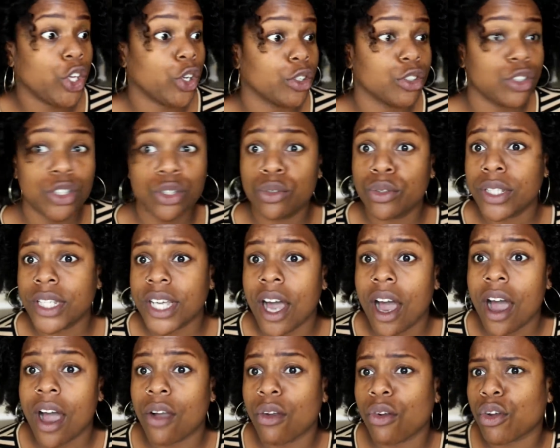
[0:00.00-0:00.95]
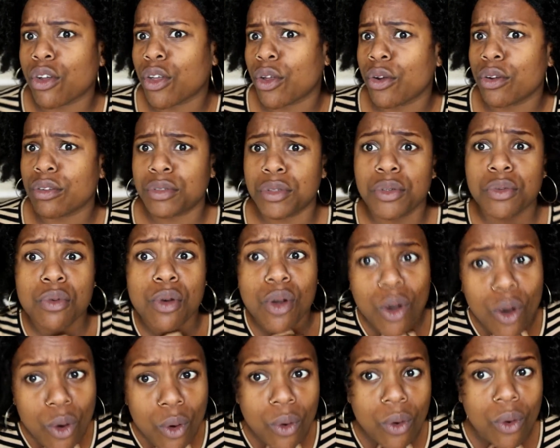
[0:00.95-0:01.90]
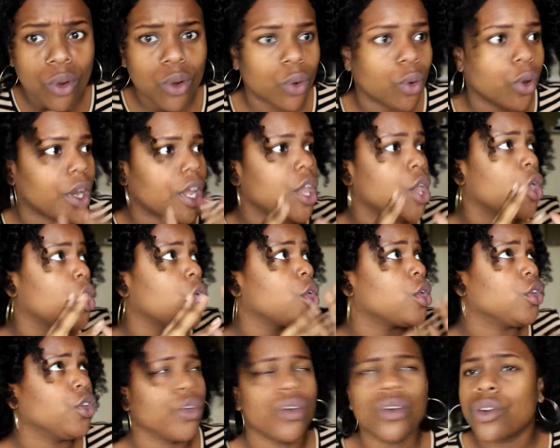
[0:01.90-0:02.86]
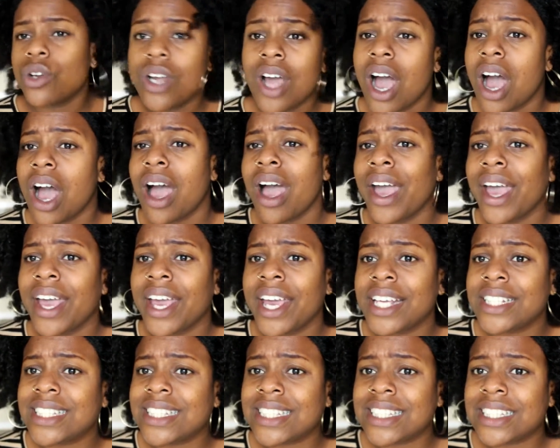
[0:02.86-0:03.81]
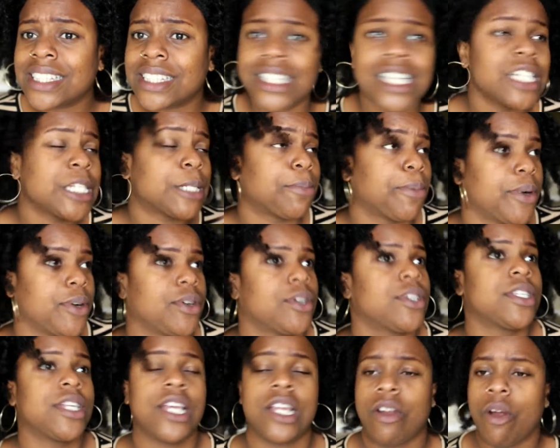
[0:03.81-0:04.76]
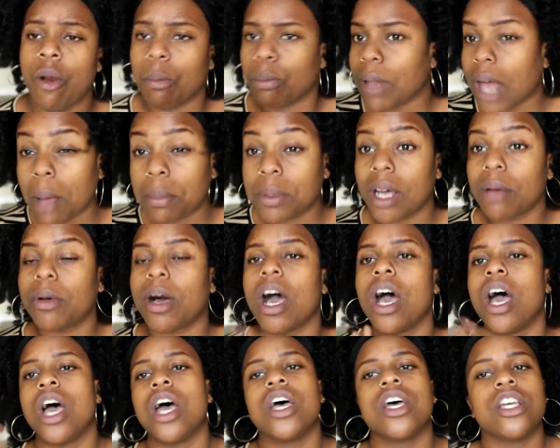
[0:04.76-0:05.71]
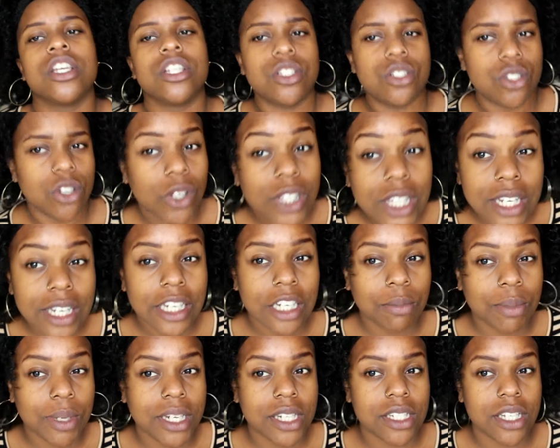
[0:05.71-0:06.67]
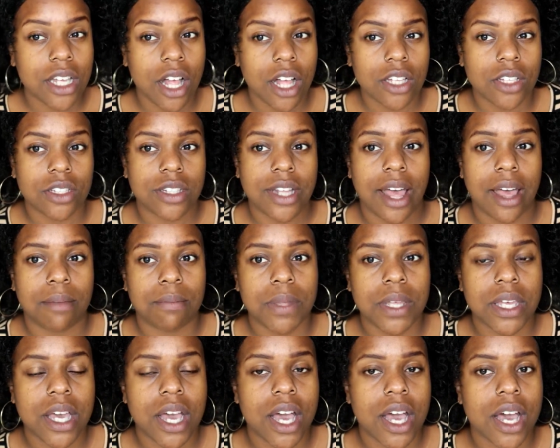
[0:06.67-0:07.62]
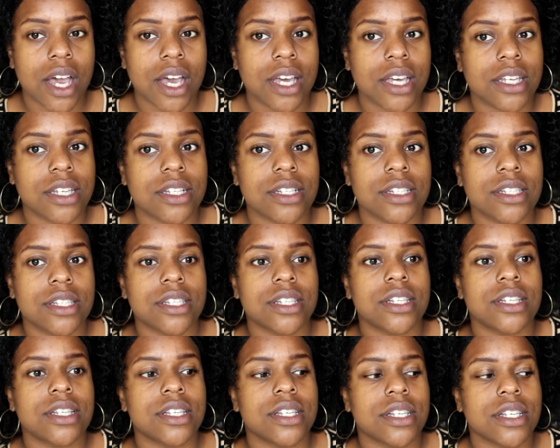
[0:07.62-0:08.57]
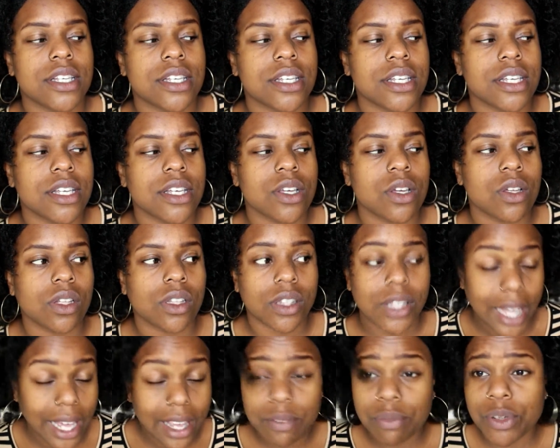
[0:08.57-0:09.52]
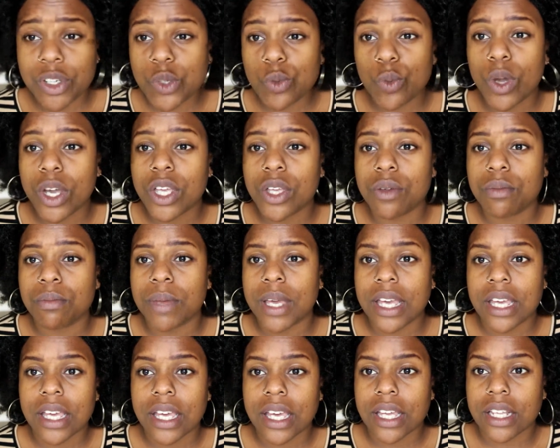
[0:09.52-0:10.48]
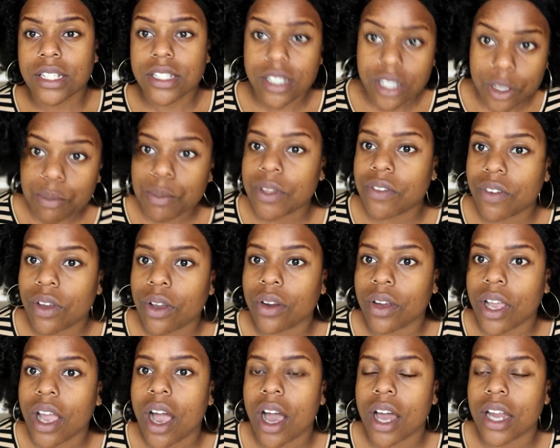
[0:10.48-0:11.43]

you're too young or you're too old or you're not this person or blah blah blah. Don't let anybody tell you that because life is what you make it, to be very